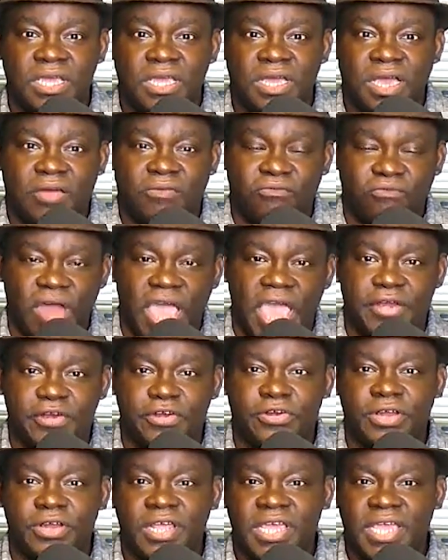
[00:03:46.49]
a
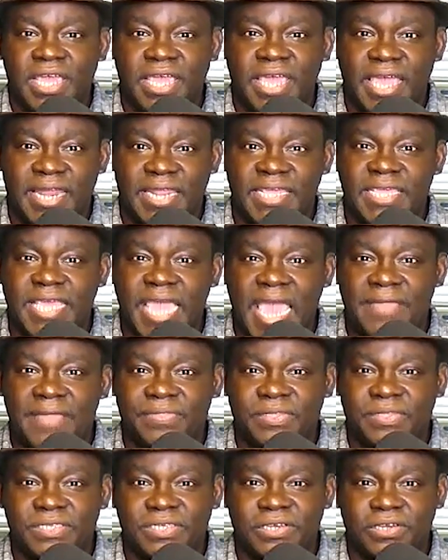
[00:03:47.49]
writer, and he had
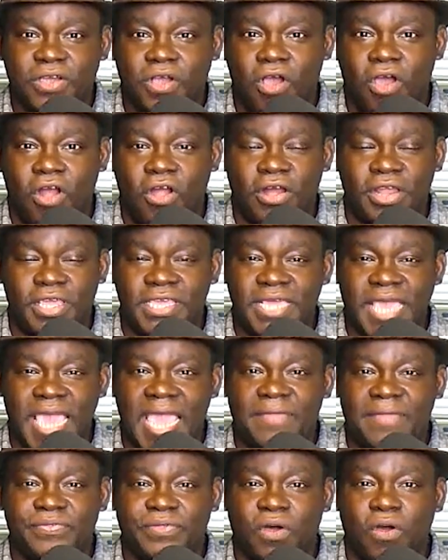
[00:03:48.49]
the cigar. He
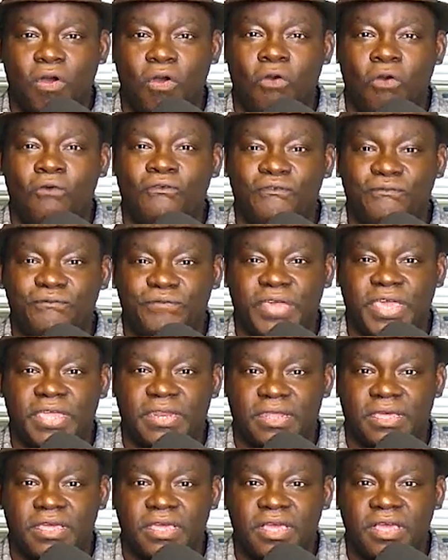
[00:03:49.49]
had the whole
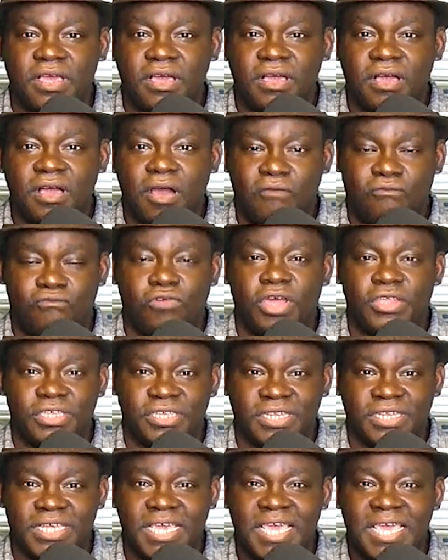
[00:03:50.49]
fit of
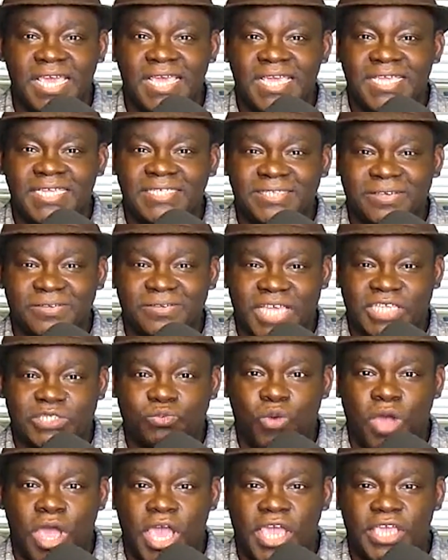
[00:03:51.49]
Runyon. So that's
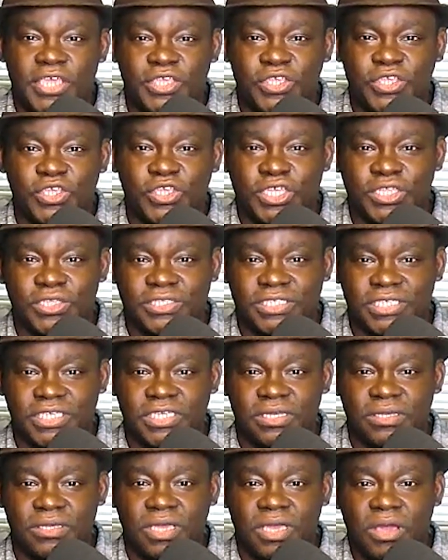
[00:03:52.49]
why you can
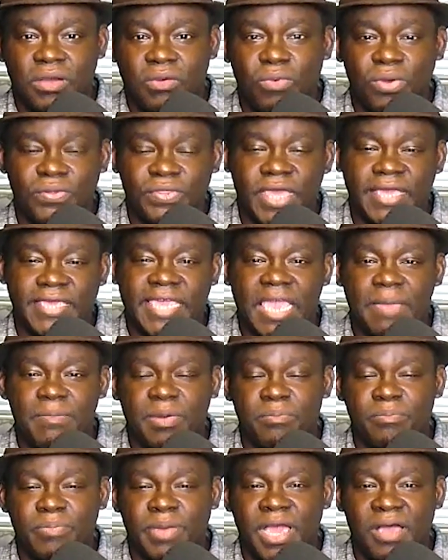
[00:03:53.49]
see where that came
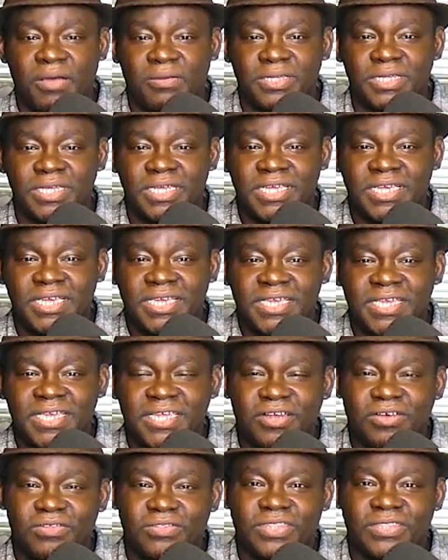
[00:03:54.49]
about.
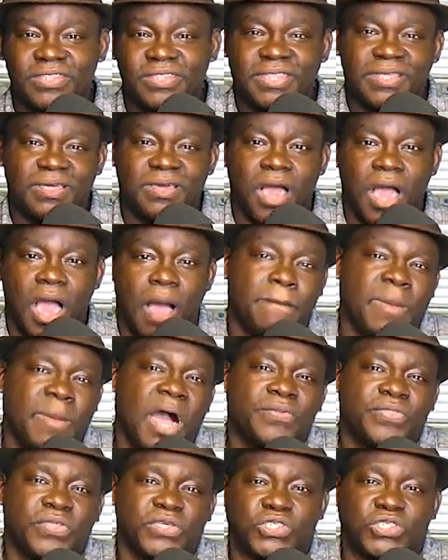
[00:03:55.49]
You know,
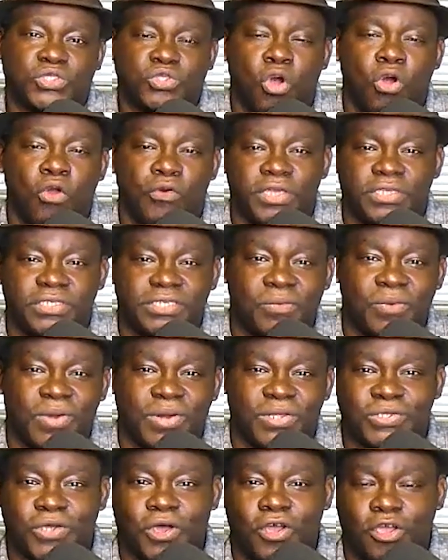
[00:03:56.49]
among the stories I
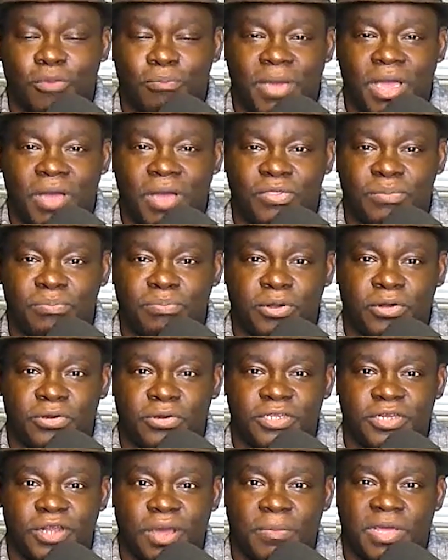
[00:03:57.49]
want to talk about with
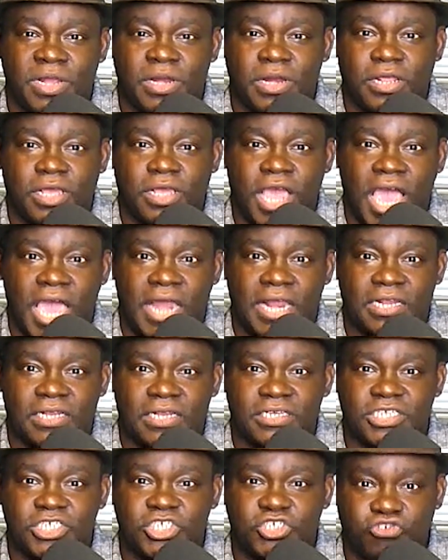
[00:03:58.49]
Bert, you know, I'm going to kind
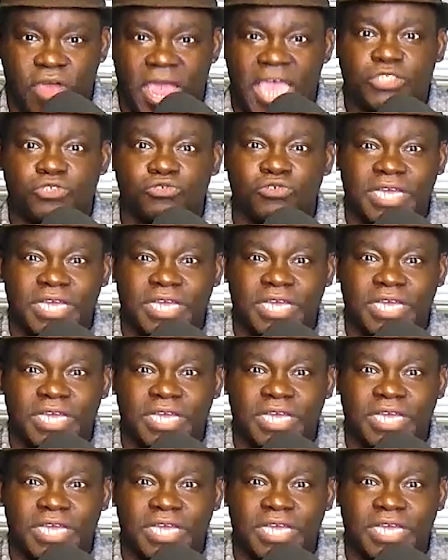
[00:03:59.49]
of try to